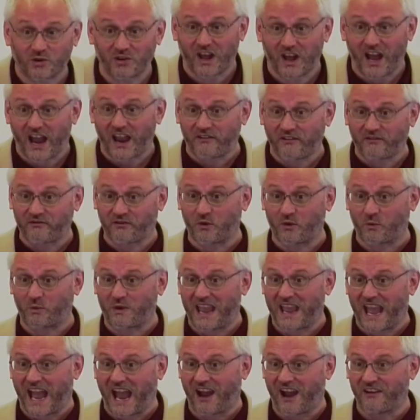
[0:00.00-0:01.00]
life that we
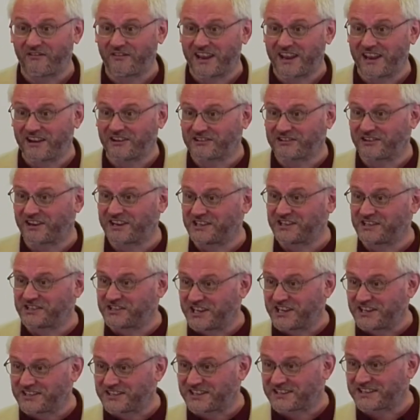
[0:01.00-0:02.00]
have in Christ
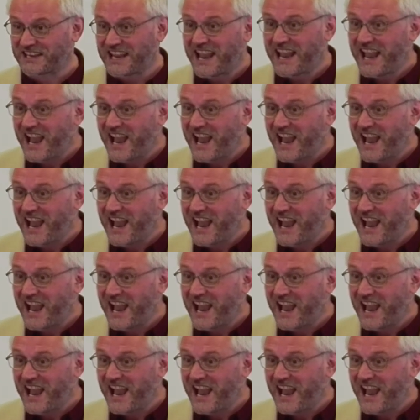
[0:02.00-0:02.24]
Jesus.